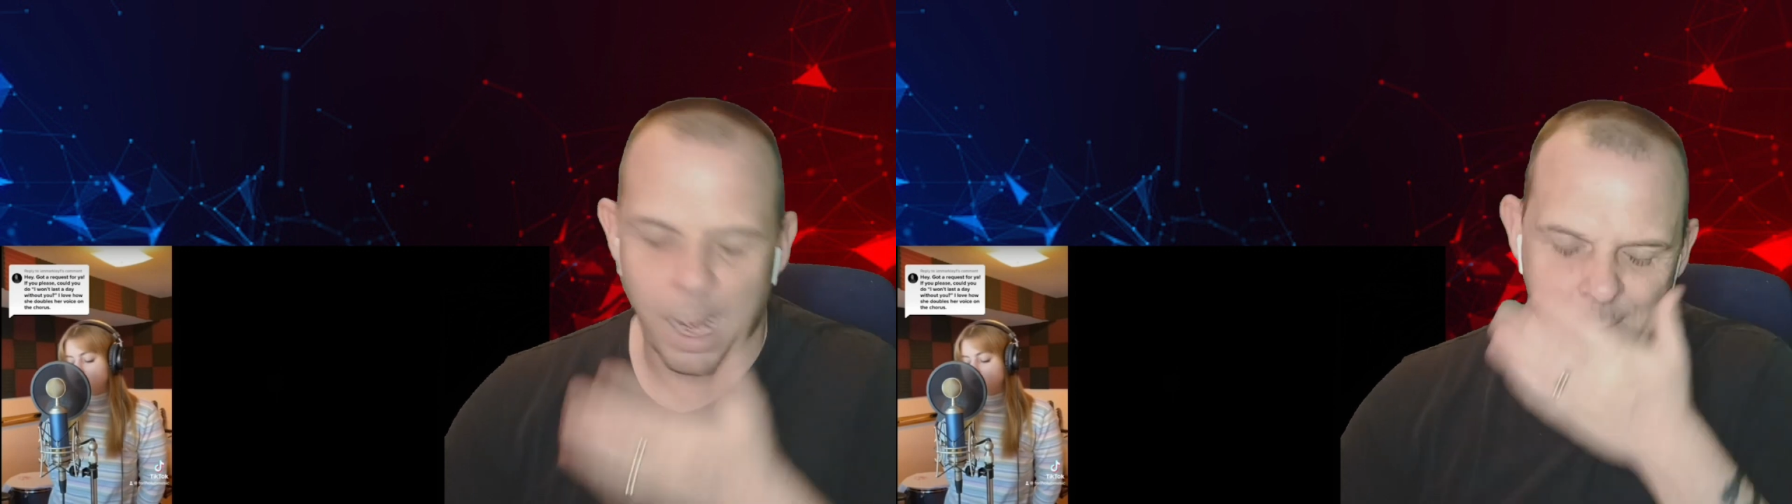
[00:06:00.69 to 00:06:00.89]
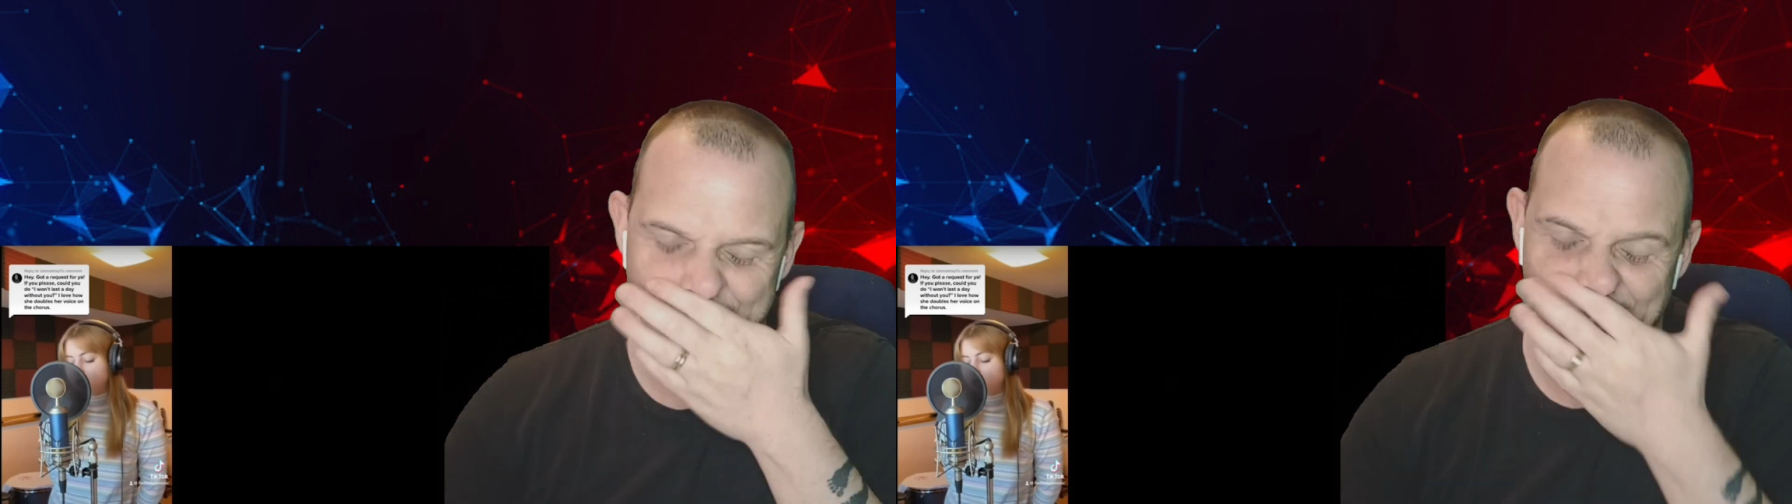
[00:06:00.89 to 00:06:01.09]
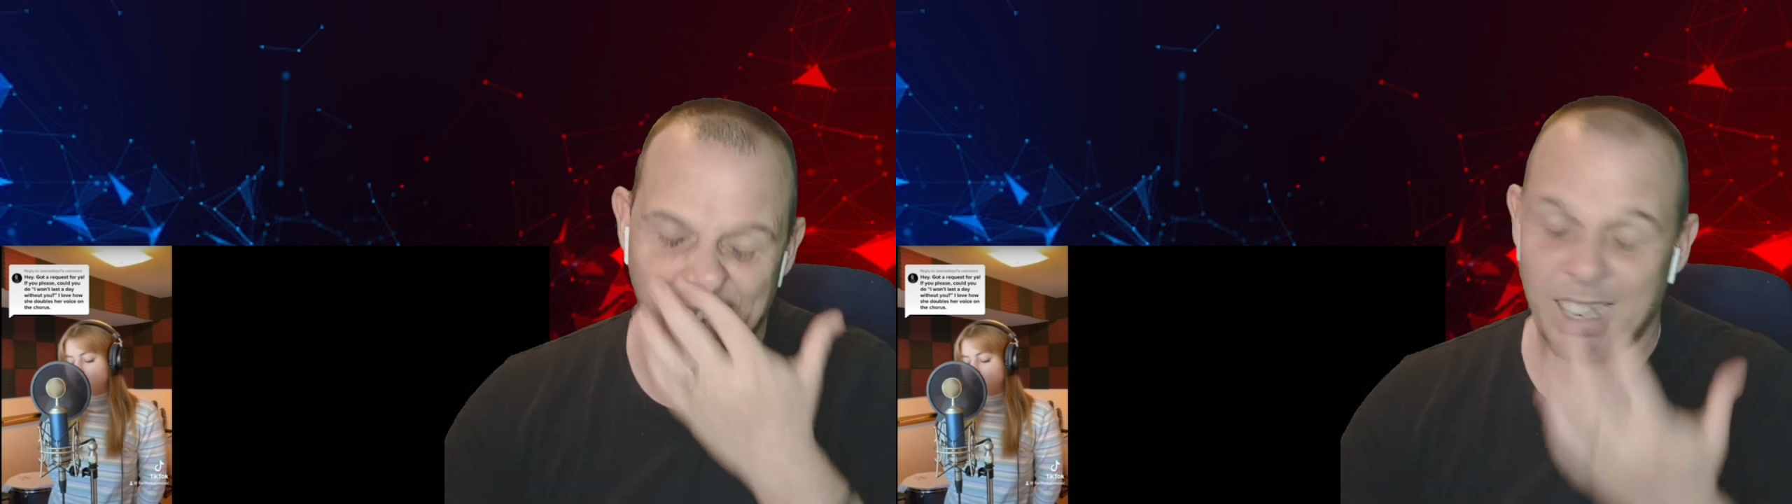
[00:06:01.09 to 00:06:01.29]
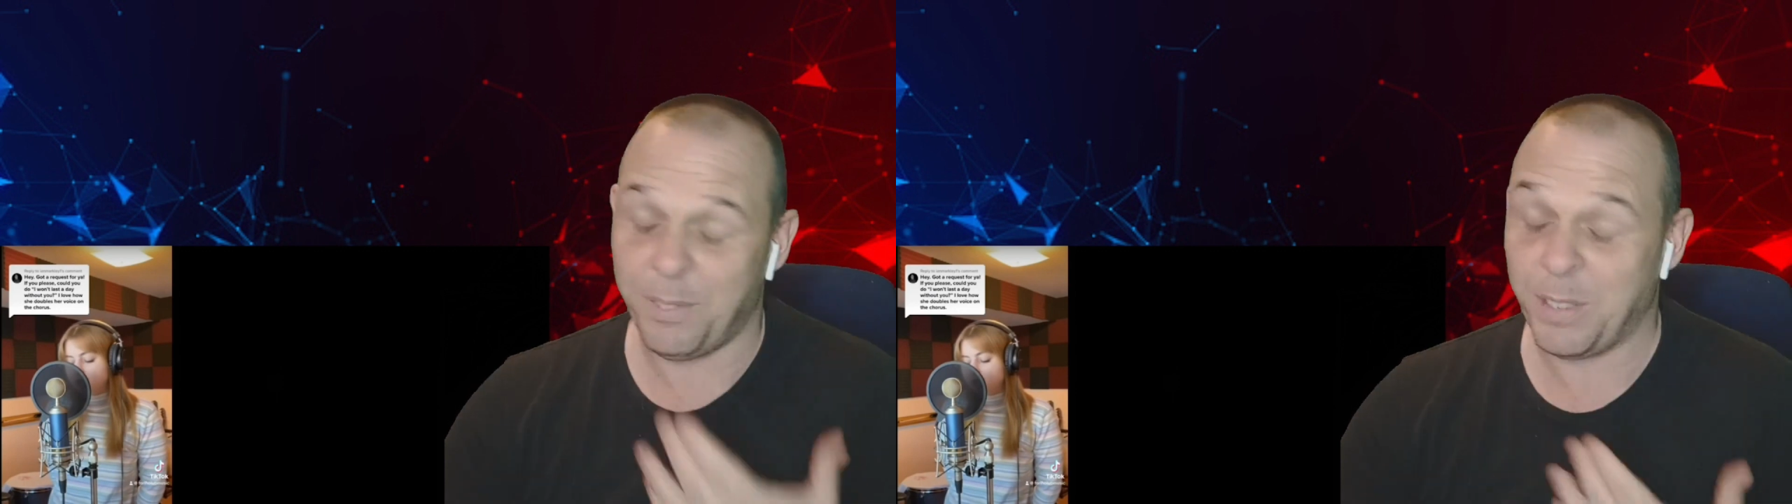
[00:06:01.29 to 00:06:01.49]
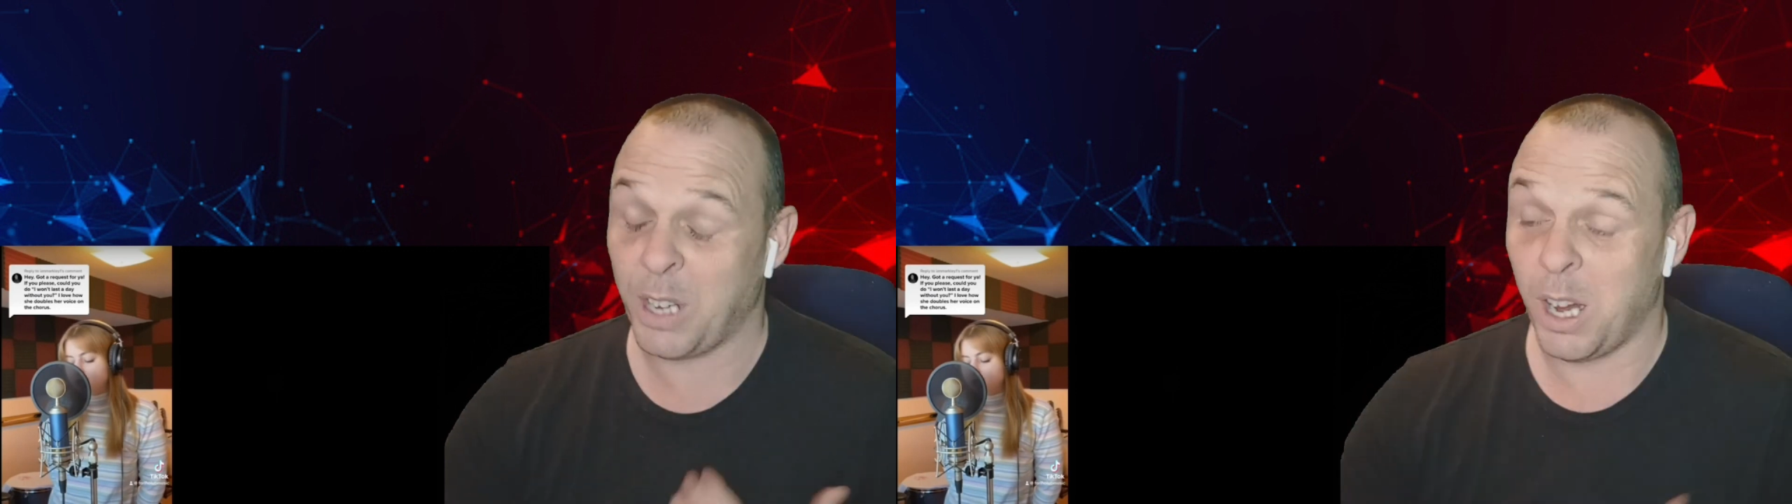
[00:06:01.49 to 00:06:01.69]
I mean I love
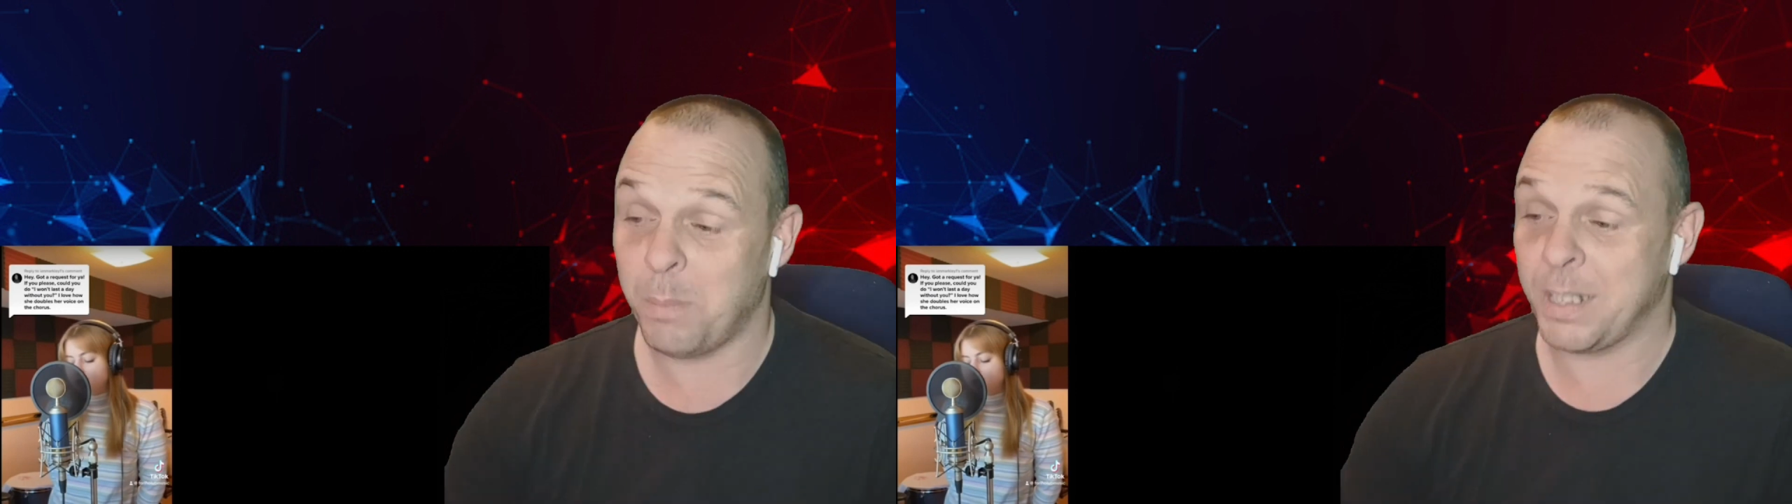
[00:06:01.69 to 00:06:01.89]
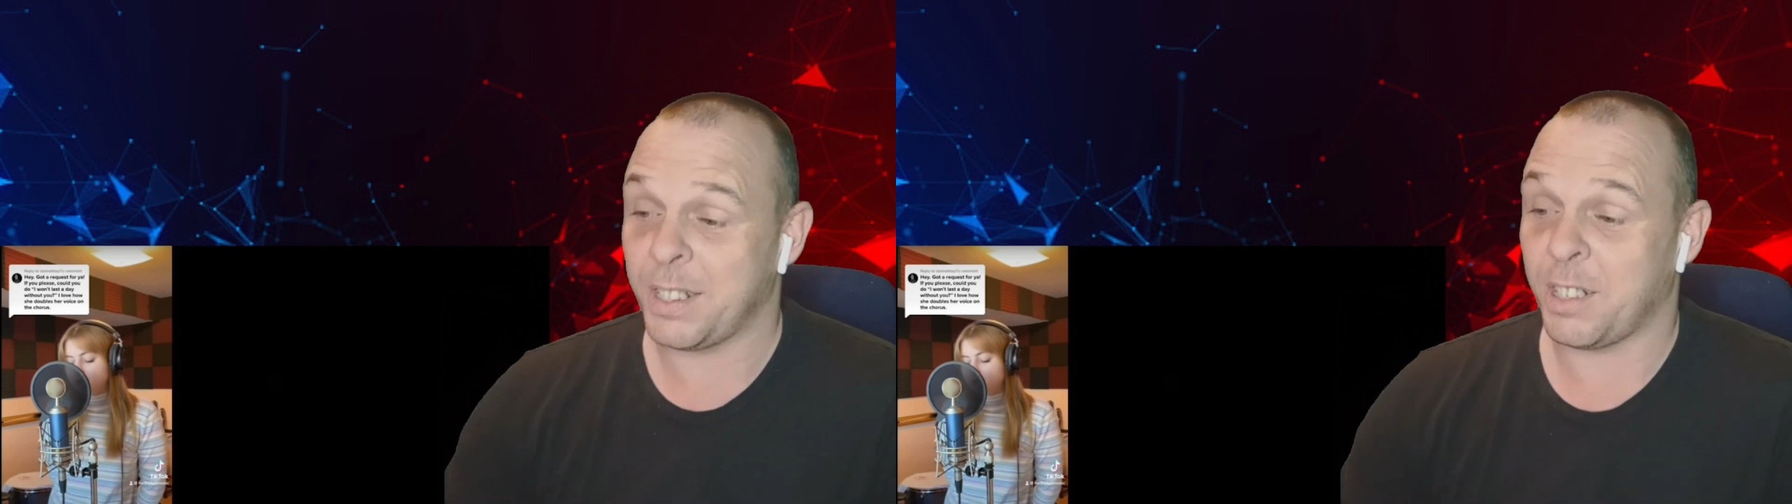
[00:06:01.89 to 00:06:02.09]
the Carpenters.